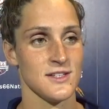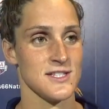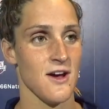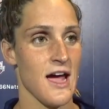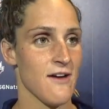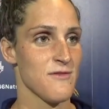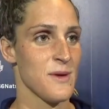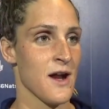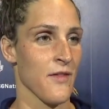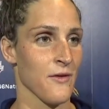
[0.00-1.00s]
So I have
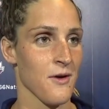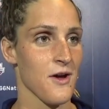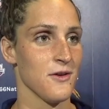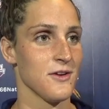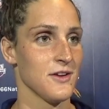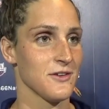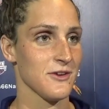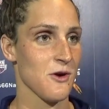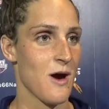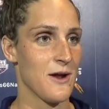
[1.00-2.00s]
been on the road
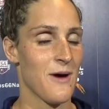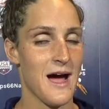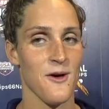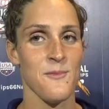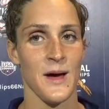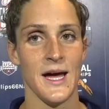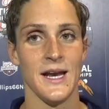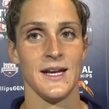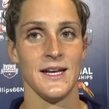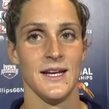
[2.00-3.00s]
for quite a while,
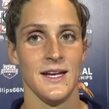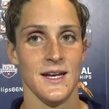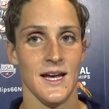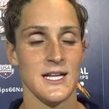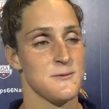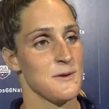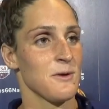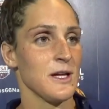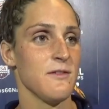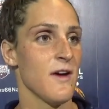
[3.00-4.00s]
but it's been
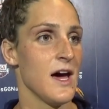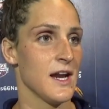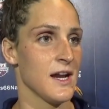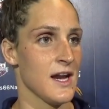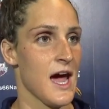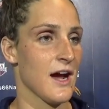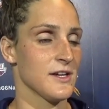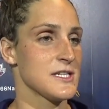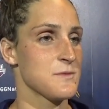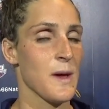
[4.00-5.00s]
really fun, and I
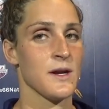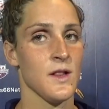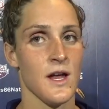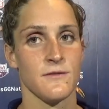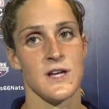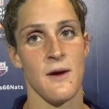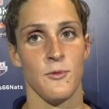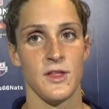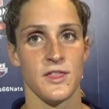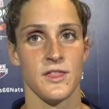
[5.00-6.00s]
got to spend a lot of time
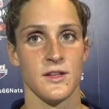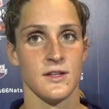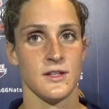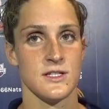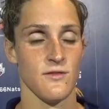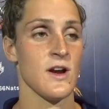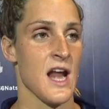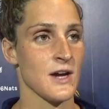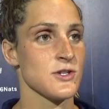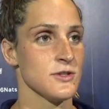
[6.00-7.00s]
with different
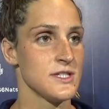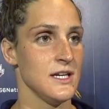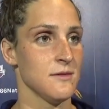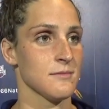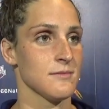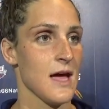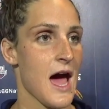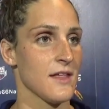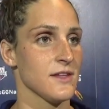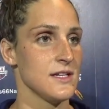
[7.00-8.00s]
national team
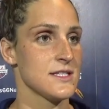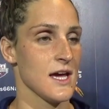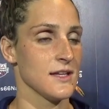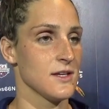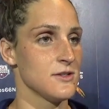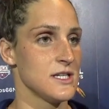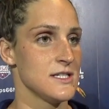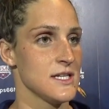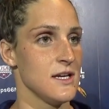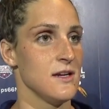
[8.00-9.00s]
athletes at the
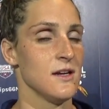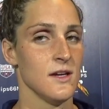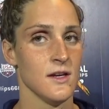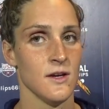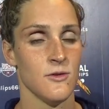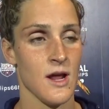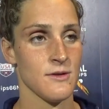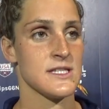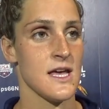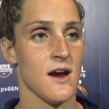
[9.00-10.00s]
OTC when I
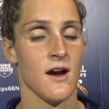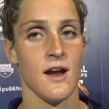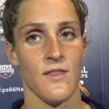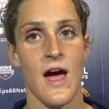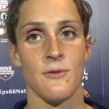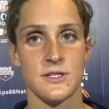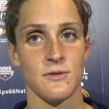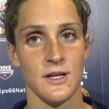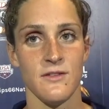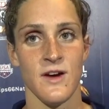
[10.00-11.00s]
was there, and that was
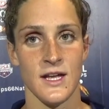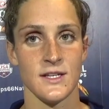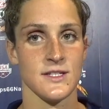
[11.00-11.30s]
really fun.